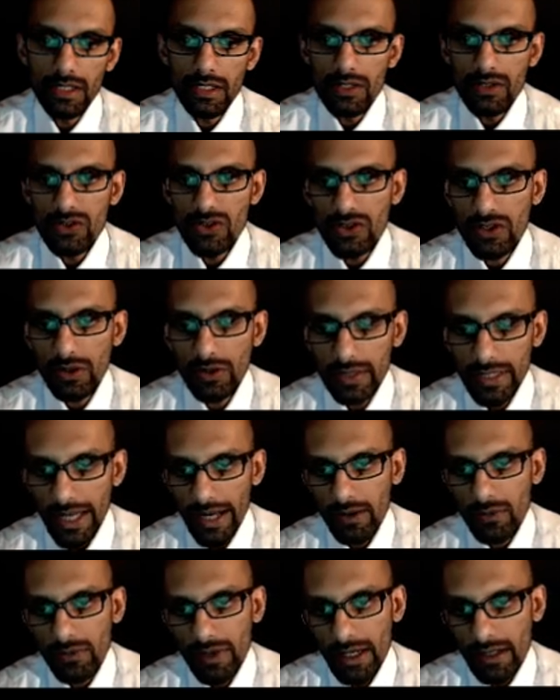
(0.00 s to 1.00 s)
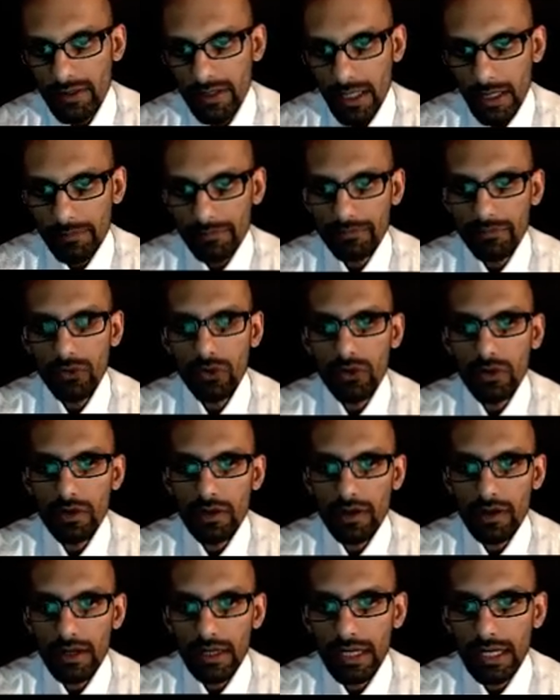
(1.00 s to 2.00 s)
So that rounds it up
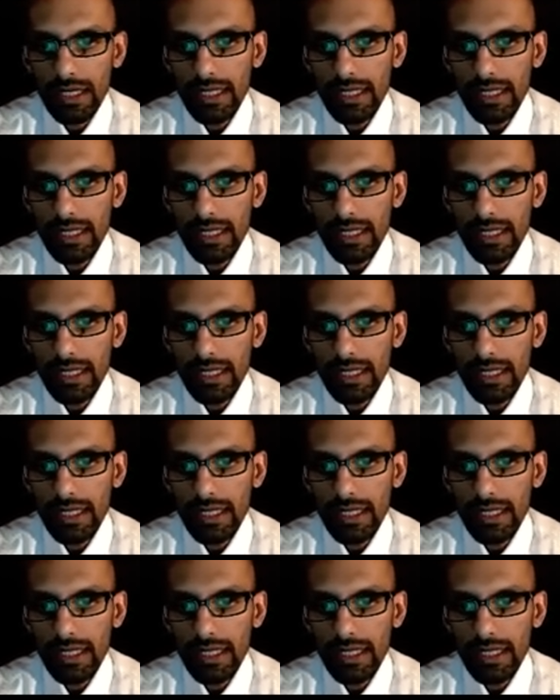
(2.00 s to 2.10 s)
for